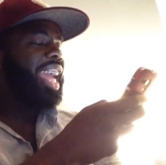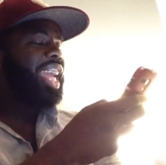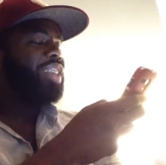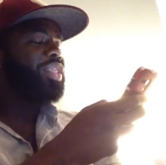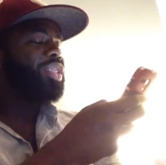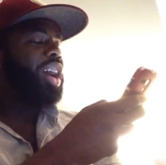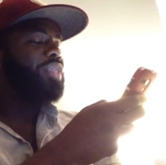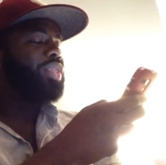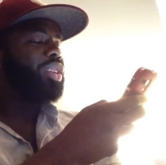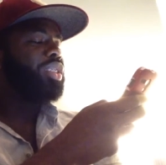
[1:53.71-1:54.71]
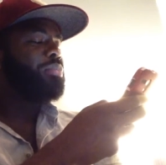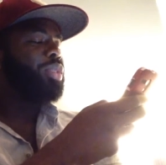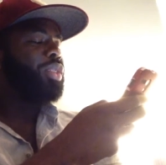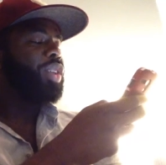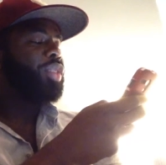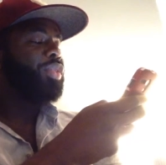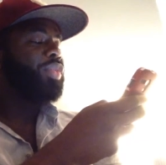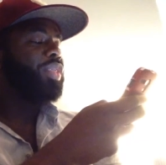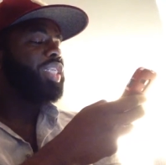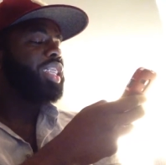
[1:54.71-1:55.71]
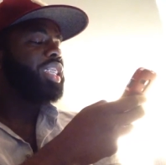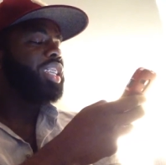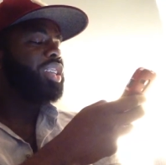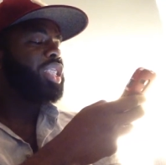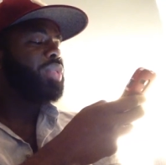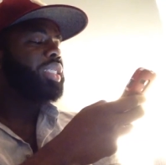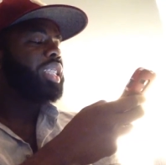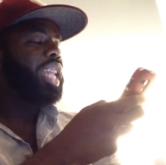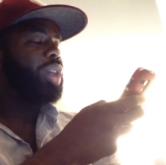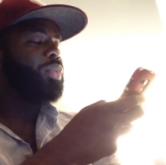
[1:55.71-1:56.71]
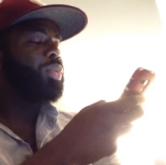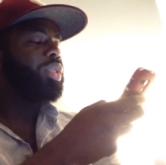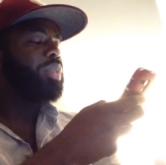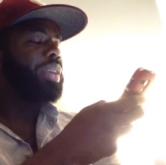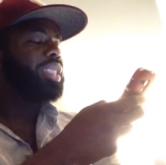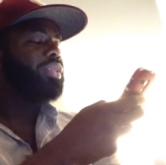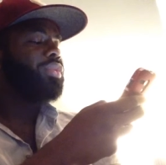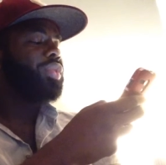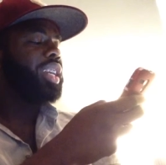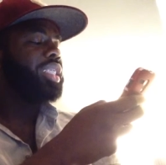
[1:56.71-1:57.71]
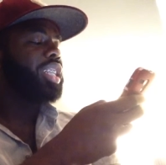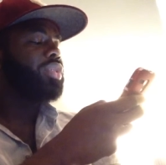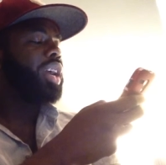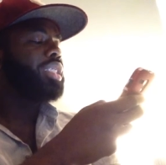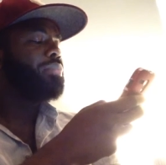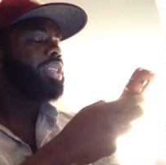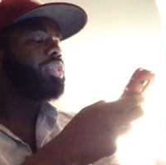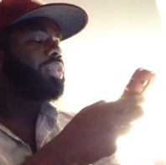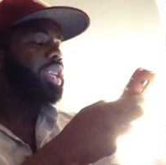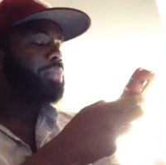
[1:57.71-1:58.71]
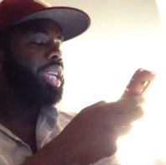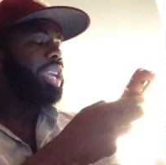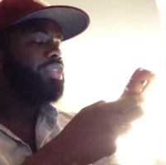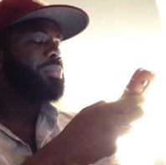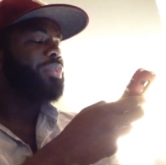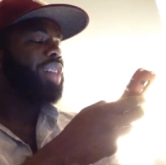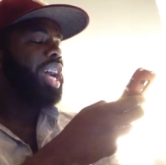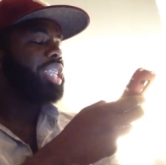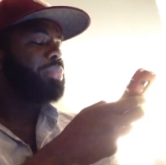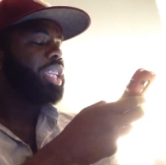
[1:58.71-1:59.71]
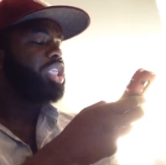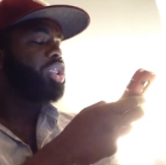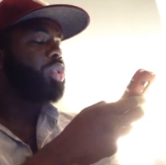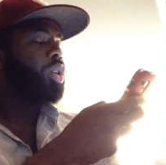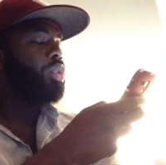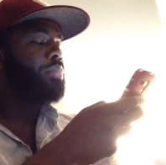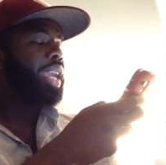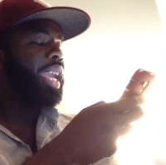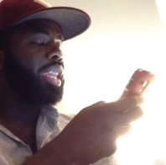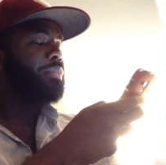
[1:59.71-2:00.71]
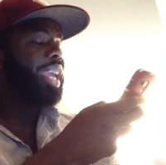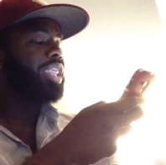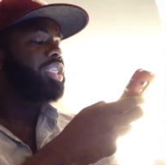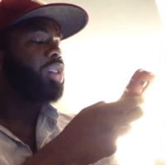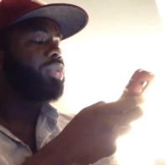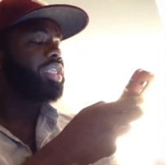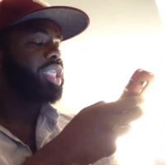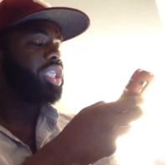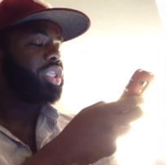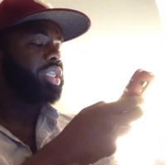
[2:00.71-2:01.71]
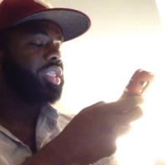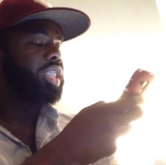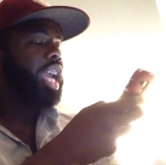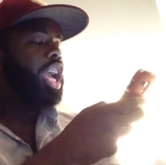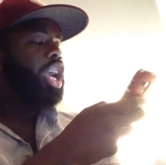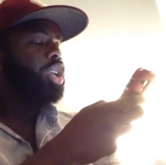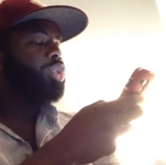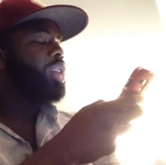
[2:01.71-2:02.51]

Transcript: Even though I've known Lamar for over 15 years, it wasn't like we were the best of friends. I tried to mentor him and give him advice, but he is a grown man and made his own decisions. You